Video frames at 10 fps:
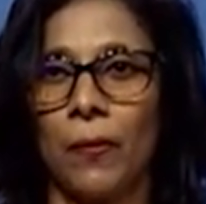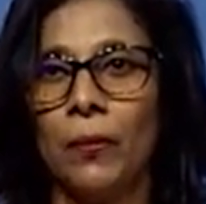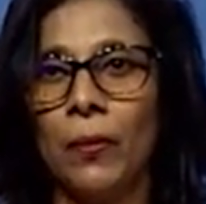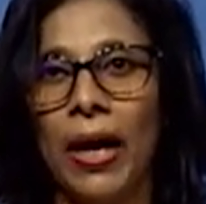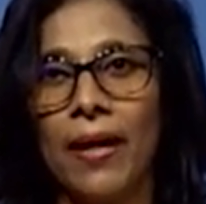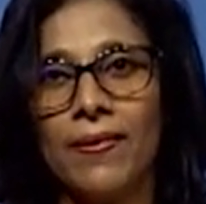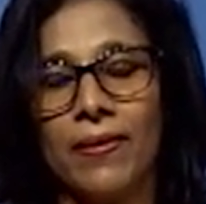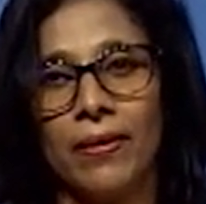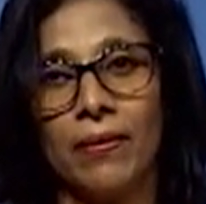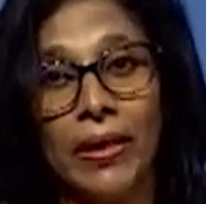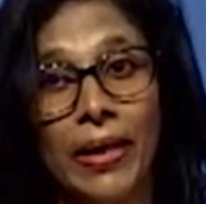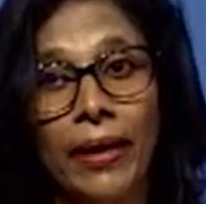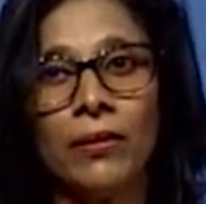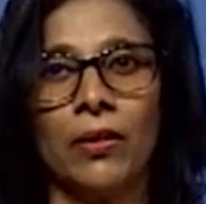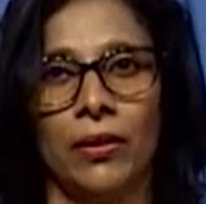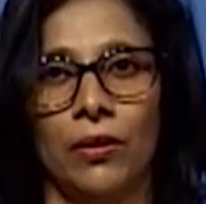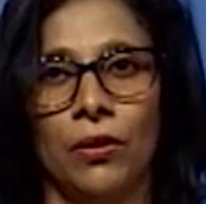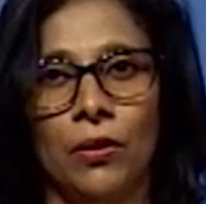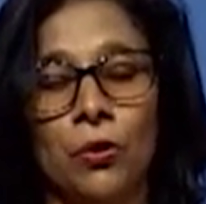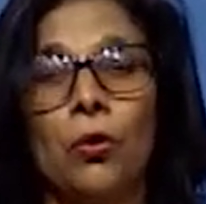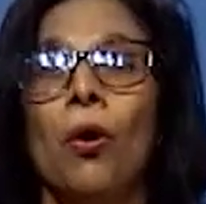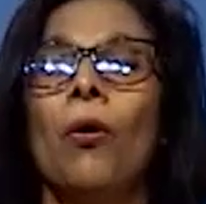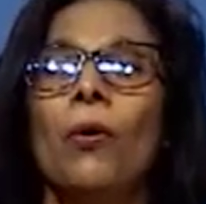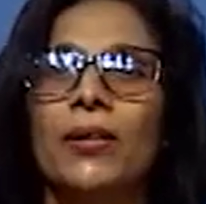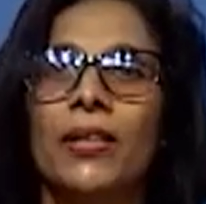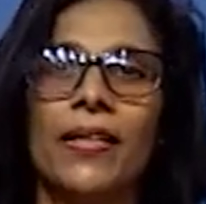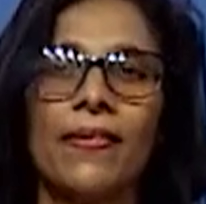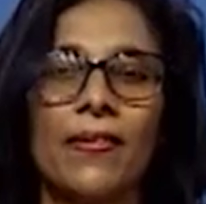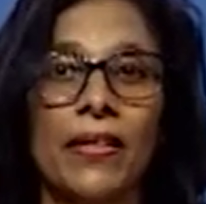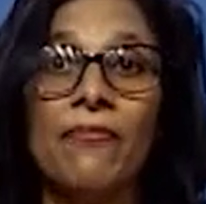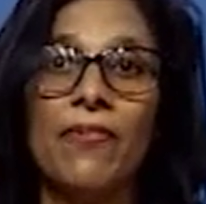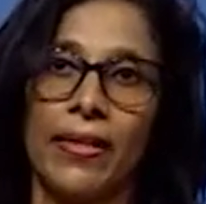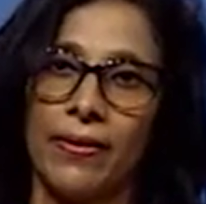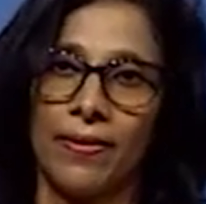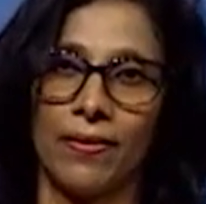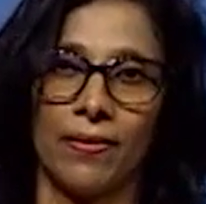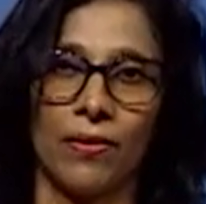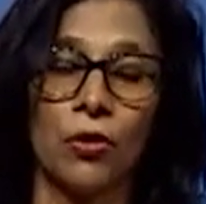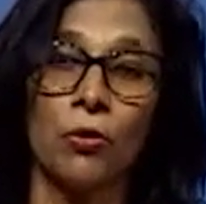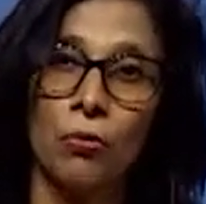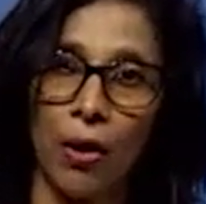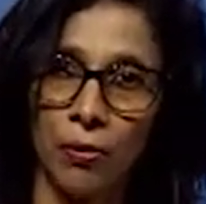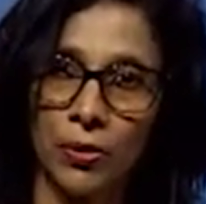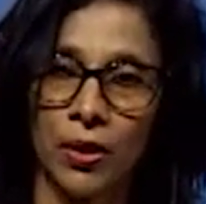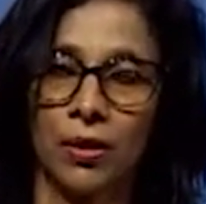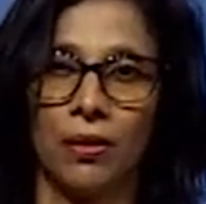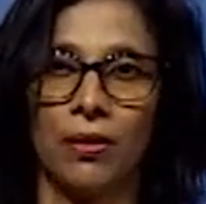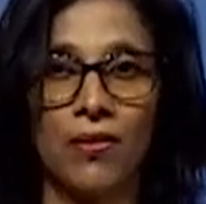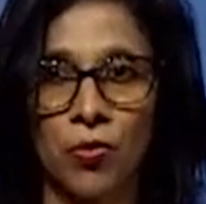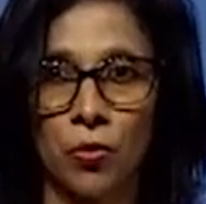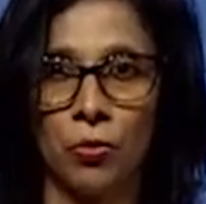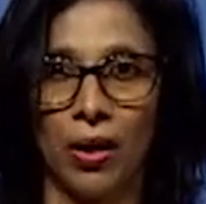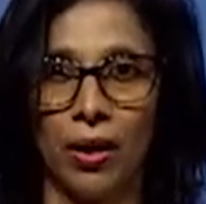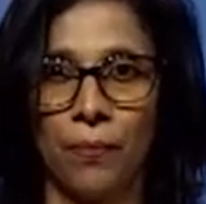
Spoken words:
or has reacted to all these events throughout the story.